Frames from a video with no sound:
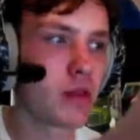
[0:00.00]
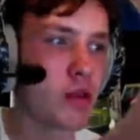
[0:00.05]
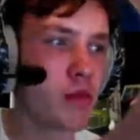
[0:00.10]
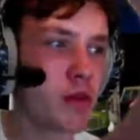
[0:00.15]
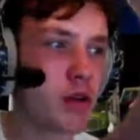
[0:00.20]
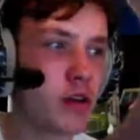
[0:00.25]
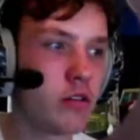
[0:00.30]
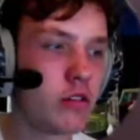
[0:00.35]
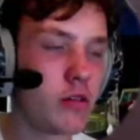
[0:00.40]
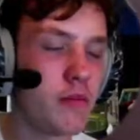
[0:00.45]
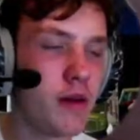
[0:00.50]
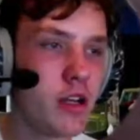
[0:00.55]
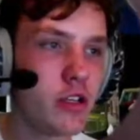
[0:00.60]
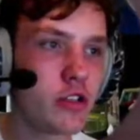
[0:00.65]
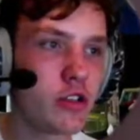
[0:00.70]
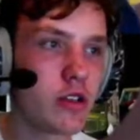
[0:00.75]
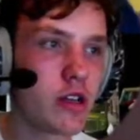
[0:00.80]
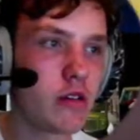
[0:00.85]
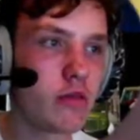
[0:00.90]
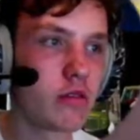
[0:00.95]
I mean, I would
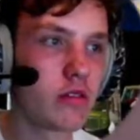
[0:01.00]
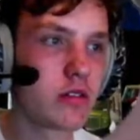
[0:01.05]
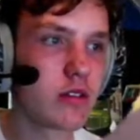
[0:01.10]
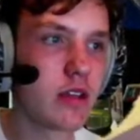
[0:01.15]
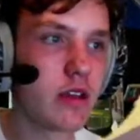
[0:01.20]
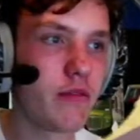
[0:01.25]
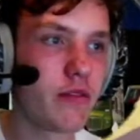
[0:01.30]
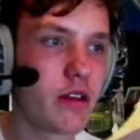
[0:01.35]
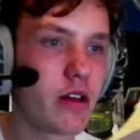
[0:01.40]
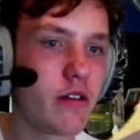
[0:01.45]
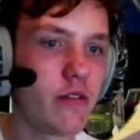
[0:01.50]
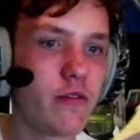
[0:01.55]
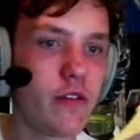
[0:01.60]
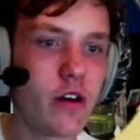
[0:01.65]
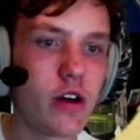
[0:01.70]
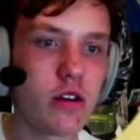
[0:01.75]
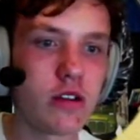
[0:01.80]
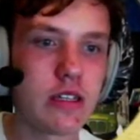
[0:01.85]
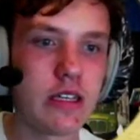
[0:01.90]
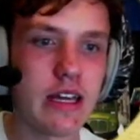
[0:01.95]
imagine that one's leaving at
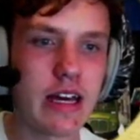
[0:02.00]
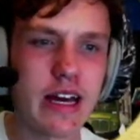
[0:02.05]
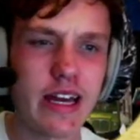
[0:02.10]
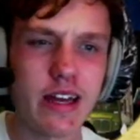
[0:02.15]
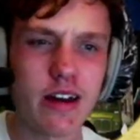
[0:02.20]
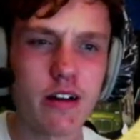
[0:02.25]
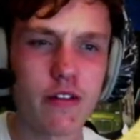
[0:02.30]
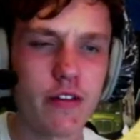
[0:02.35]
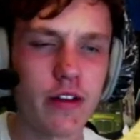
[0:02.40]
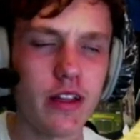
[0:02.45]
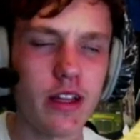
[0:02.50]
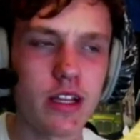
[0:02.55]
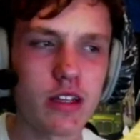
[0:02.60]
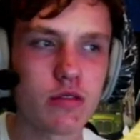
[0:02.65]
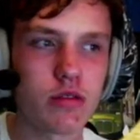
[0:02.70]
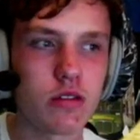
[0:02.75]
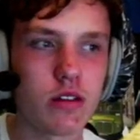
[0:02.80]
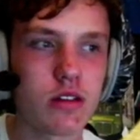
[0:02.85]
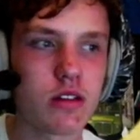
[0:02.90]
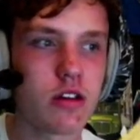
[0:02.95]
38. I think
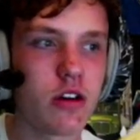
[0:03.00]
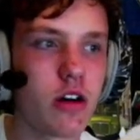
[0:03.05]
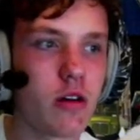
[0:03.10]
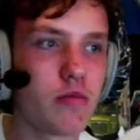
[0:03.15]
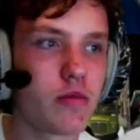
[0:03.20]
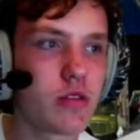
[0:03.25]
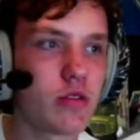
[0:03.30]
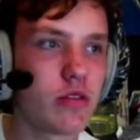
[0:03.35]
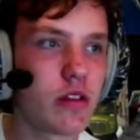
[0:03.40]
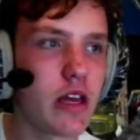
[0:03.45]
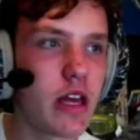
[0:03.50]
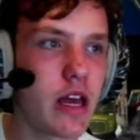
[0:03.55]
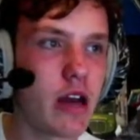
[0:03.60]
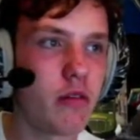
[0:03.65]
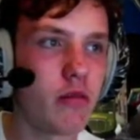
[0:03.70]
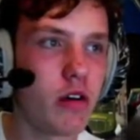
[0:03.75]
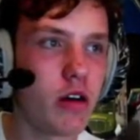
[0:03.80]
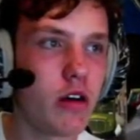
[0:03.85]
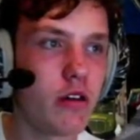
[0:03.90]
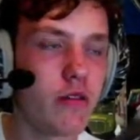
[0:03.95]
that's what the times on
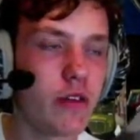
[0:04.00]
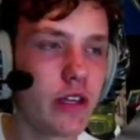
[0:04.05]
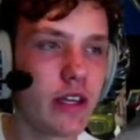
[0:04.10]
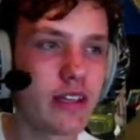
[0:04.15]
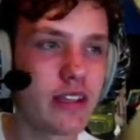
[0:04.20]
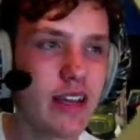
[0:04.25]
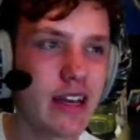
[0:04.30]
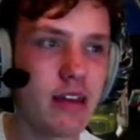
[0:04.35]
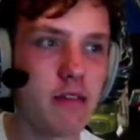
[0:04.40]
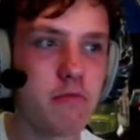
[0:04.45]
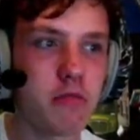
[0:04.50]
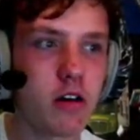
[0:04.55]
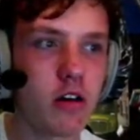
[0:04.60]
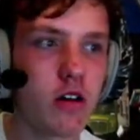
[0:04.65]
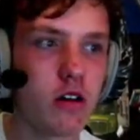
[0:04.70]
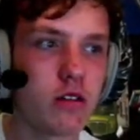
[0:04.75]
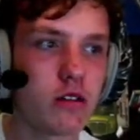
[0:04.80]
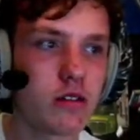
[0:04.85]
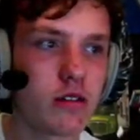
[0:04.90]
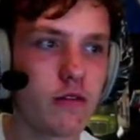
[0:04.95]
here were. I think it's 8
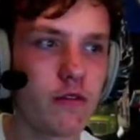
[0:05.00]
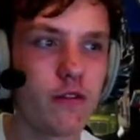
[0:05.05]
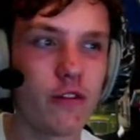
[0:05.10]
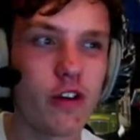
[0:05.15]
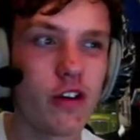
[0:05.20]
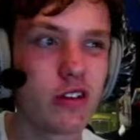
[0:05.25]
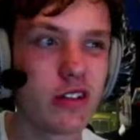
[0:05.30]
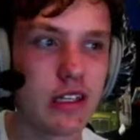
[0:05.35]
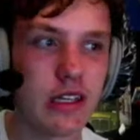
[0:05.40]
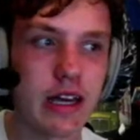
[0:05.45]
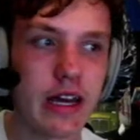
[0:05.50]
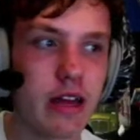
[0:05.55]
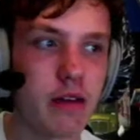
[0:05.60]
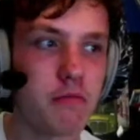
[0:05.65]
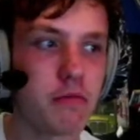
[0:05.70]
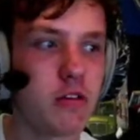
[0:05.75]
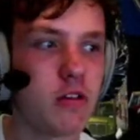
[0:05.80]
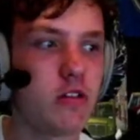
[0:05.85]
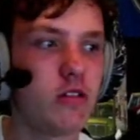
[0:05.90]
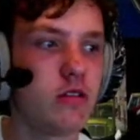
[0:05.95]
past and
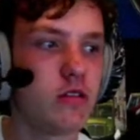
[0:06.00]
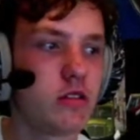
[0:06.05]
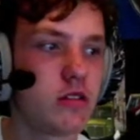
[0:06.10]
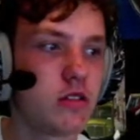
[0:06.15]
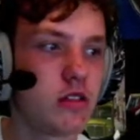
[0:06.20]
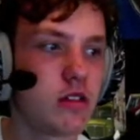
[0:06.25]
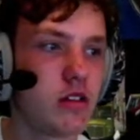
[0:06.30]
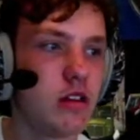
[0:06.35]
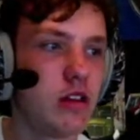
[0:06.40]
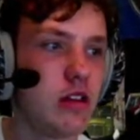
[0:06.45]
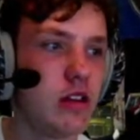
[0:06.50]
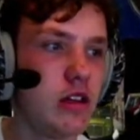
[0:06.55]
38 past.